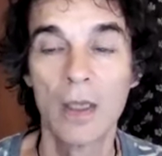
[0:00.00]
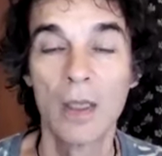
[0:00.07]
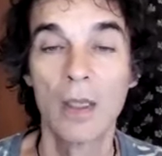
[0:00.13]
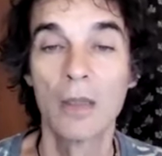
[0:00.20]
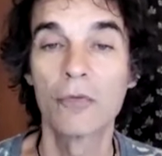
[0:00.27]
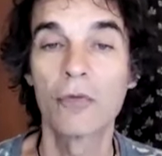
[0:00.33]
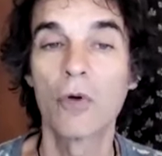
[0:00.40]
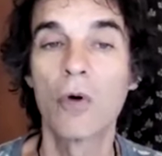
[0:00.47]

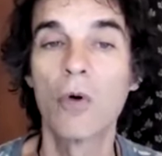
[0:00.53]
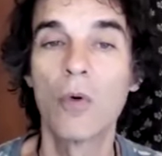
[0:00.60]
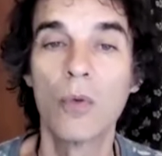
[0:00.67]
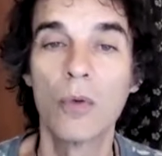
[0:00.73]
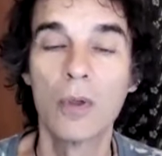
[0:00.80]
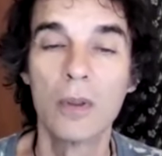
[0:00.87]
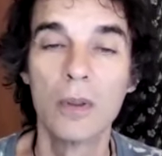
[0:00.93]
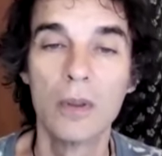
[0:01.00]

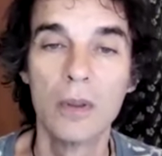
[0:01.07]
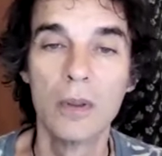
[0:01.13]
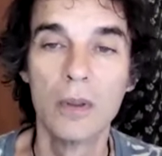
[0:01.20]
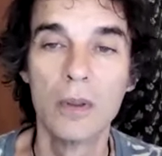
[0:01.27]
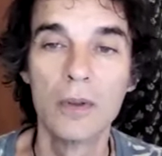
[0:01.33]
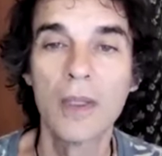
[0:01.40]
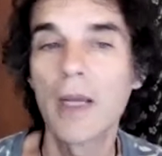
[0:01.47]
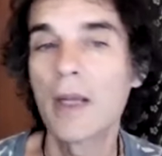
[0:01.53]
So
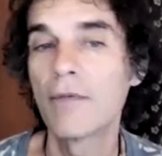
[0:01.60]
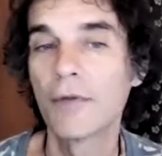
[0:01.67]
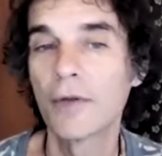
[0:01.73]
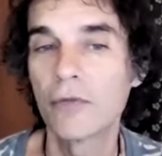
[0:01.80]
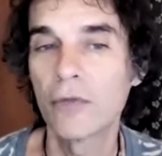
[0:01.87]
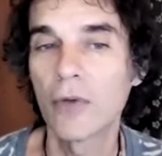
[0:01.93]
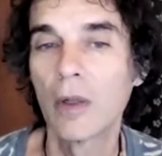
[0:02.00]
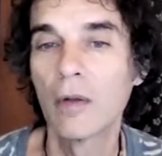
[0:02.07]
life
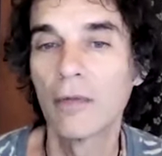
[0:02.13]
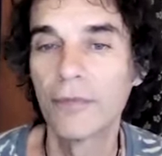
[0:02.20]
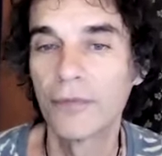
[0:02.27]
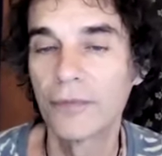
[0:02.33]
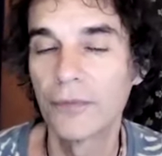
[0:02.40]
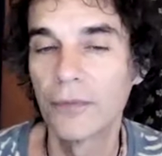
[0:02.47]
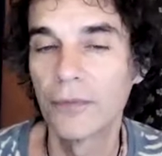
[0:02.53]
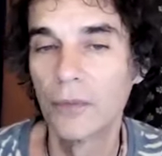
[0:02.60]

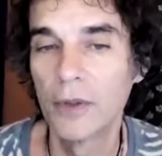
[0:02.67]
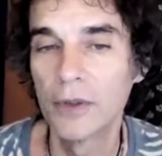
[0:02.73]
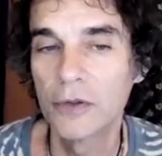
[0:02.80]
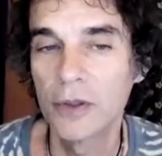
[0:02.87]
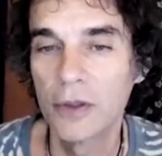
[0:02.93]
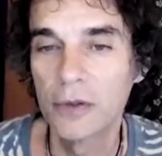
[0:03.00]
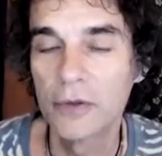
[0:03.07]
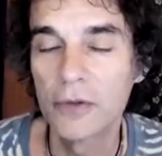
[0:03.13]
itself, which
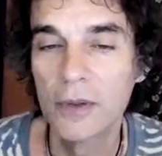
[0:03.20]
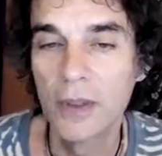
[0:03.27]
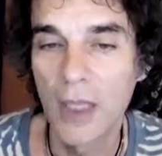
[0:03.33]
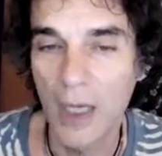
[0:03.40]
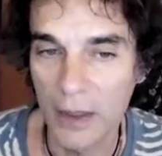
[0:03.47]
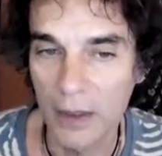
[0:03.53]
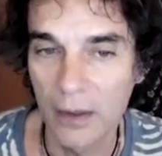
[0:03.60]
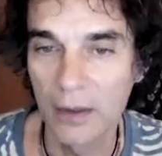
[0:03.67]
is
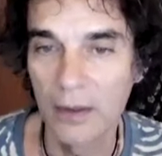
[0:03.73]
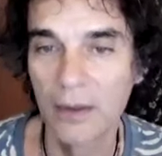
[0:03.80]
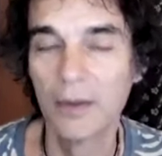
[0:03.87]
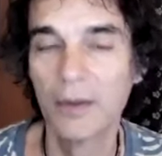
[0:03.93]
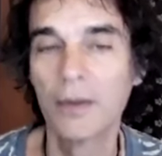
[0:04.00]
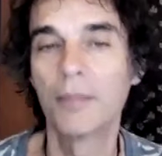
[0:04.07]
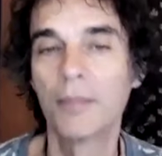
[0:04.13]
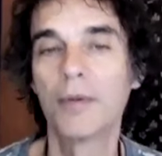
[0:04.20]
not
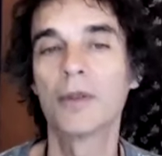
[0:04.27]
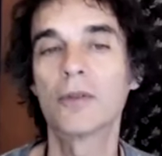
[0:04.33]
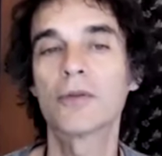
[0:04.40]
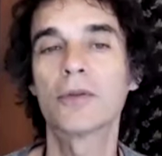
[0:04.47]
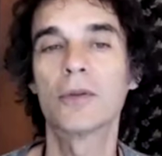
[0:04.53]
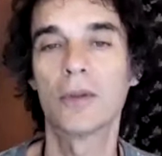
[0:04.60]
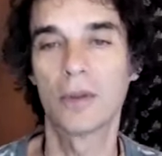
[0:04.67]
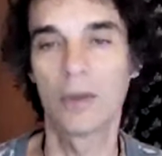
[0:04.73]
the
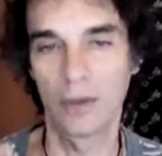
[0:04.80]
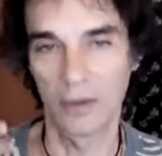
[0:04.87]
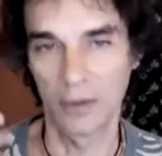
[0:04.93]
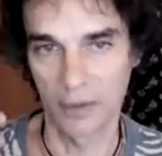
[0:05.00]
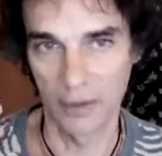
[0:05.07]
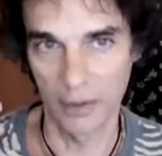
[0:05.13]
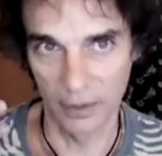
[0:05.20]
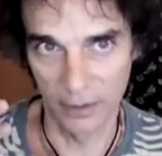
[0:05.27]
personal
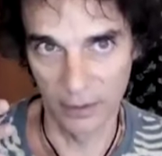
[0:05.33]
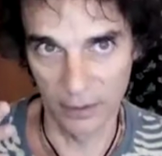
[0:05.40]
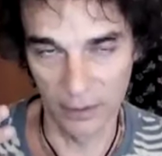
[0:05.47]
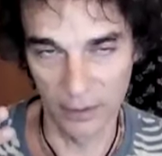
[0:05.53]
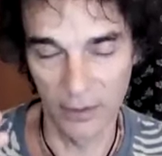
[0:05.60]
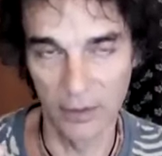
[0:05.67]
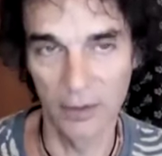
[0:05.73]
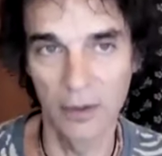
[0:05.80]

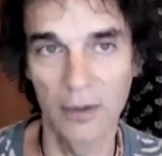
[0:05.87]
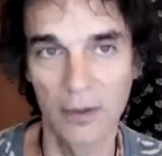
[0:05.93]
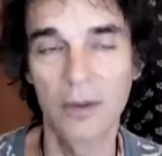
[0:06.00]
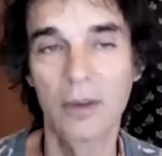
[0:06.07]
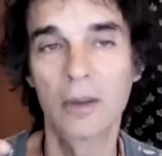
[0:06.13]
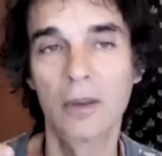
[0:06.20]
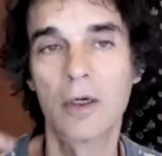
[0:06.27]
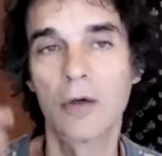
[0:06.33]

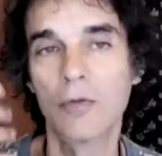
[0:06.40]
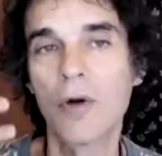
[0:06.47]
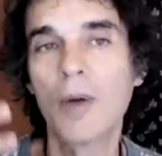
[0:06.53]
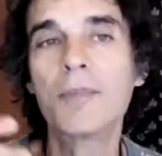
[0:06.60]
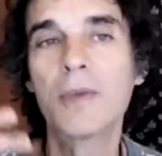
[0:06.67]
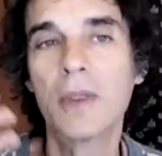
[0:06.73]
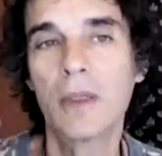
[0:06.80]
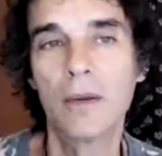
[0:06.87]

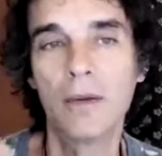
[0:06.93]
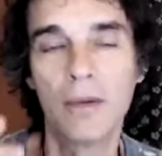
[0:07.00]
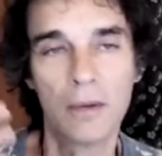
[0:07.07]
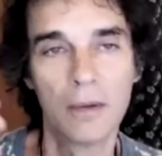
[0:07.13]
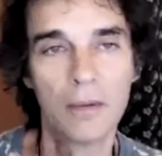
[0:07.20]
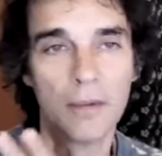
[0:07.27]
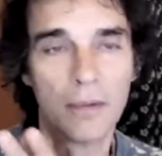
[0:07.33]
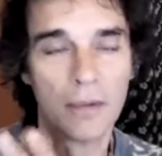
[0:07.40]
corrupted
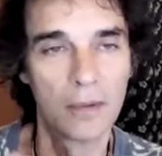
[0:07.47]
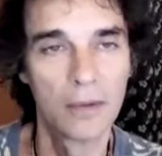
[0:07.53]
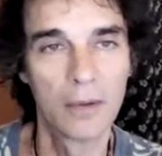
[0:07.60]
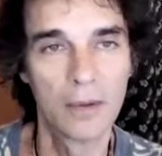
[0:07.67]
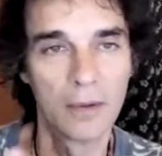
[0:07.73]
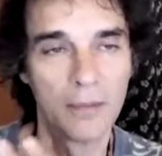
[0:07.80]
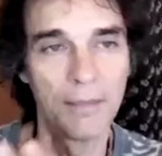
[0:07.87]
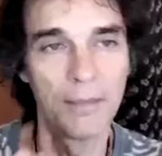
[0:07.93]

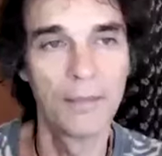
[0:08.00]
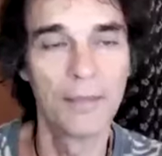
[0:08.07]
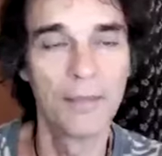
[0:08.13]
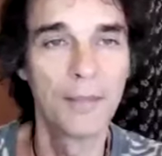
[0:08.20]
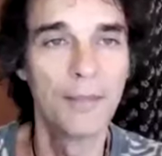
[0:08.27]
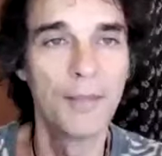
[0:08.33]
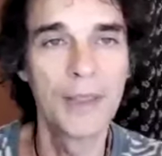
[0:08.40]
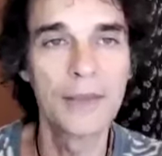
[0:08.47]

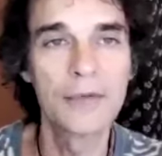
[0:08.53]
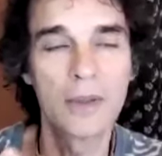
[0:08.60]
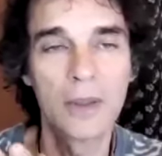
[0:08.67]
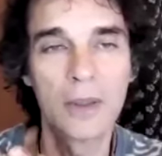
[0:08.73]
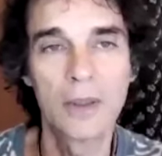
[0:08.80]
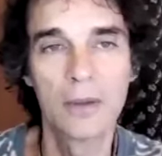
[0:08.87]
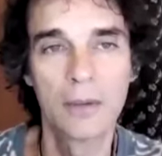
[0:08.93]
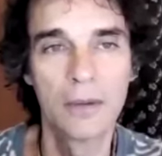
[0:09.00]

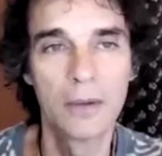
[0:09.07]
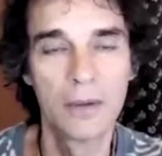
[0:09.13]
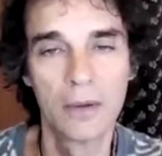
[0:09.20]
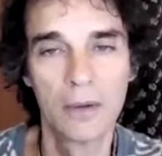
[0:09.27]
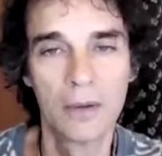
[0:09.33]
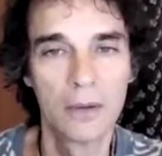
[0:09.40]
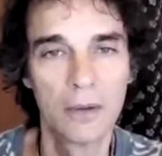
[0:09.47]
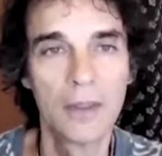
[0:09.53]
mental
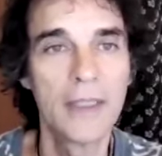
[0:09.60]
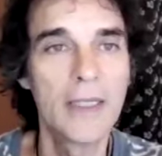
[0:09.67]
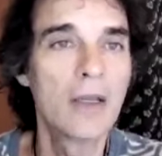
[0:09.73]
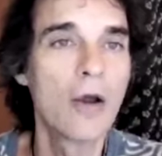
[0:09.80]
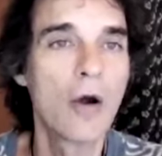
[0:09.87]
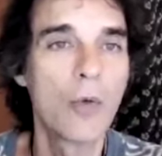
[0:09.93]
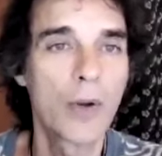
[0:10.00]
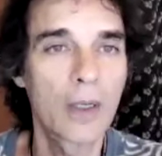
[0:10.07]

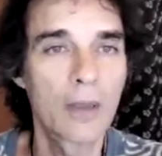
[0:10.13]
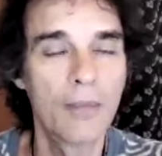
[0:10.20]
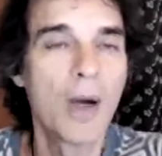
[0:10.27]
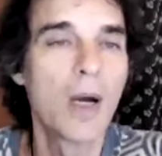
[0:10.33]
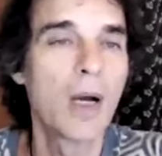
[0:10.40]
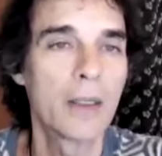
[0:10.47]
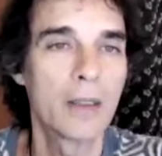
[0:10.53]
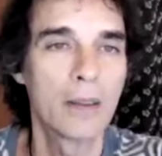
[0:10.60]
egoic
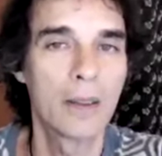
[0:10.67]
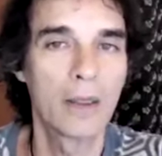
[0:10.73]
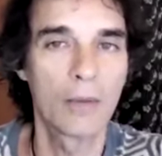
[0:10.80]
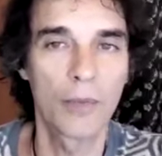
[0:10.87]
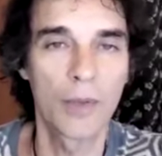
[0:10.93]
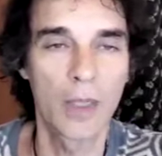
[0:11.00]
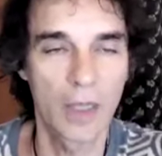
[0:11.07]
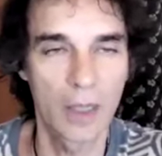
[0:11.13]
mind that
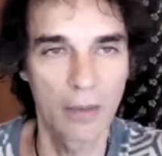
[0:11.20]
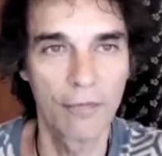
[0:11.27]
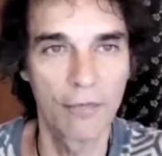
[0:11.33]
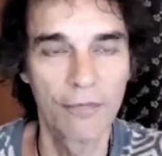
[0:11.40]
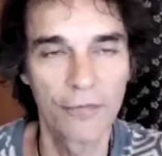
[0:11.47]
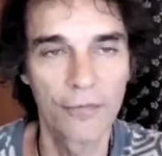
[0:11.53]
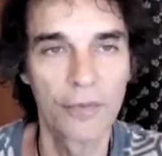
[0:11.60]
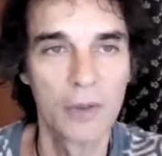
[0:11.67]
we
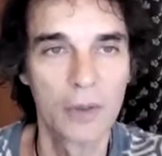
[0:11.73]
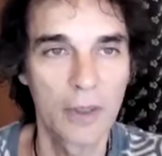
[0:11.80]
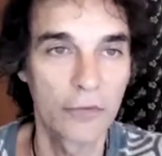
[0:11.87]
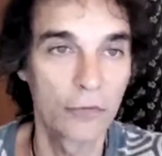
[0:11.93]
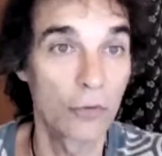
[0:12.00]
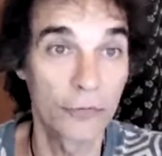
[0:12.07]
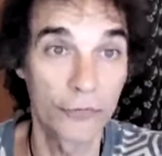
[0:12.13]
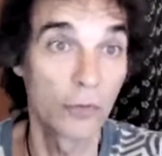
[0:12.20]
have, that's
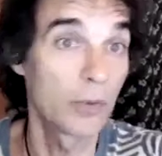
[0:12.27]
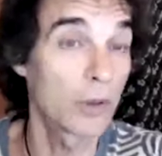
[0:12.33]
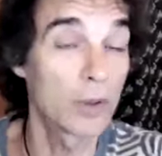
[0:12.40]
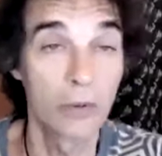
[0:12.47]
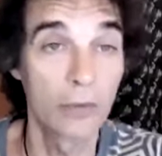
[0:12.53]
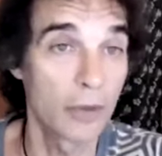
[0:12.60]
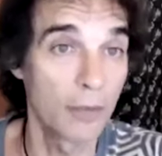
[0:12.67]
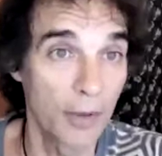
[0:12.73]
also
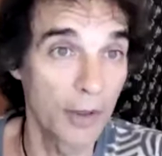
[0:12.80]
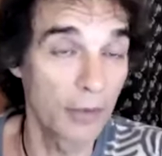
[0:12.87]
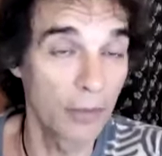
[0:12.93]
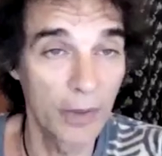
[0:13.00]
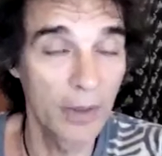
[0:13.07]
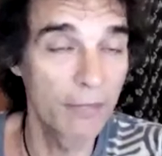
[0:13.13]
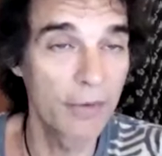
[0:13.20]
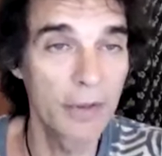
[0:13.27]
included, by the
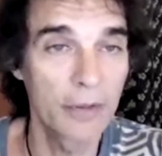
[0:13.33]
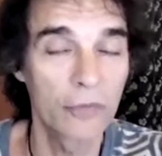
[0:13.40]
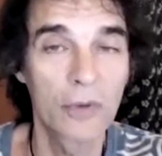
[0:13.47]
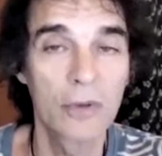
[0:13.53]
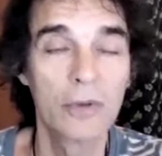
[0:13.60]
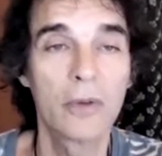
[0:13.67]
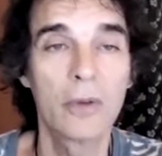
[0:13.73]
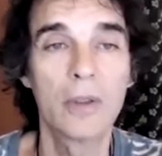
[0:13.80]
way, everything's
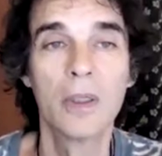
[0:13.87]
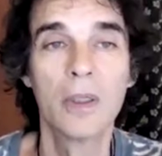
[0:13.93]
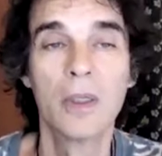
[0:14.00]
included.